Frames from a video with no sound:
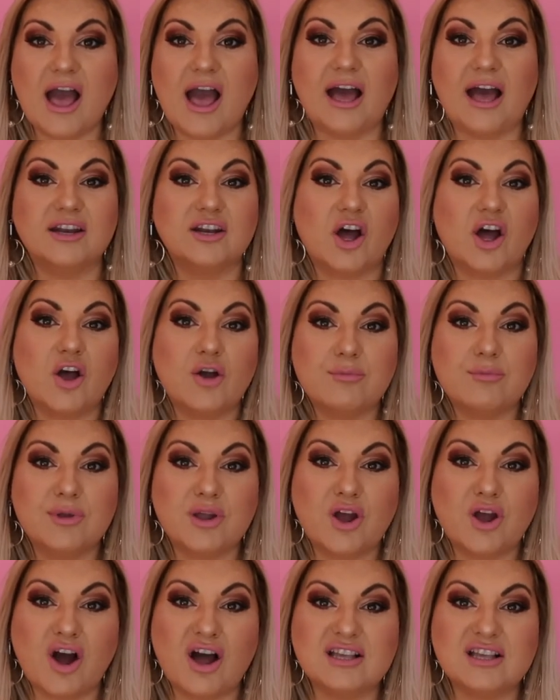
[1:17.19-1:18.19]
and I hope
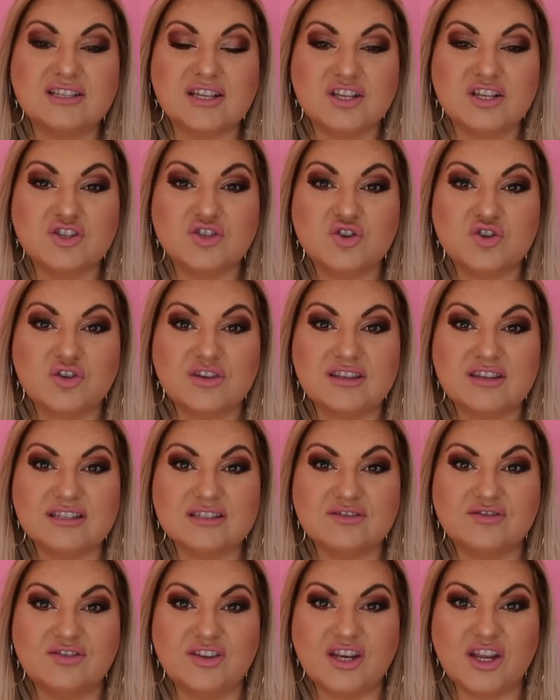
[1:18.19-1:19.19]
you guys enjoy
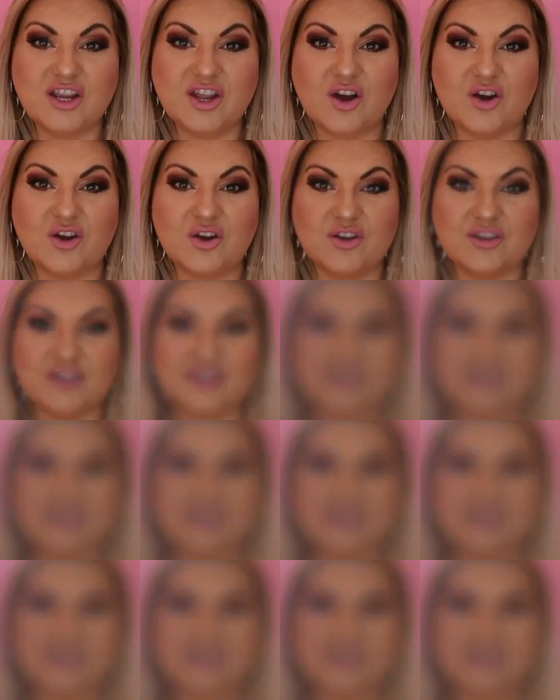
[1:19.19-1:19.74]
this video.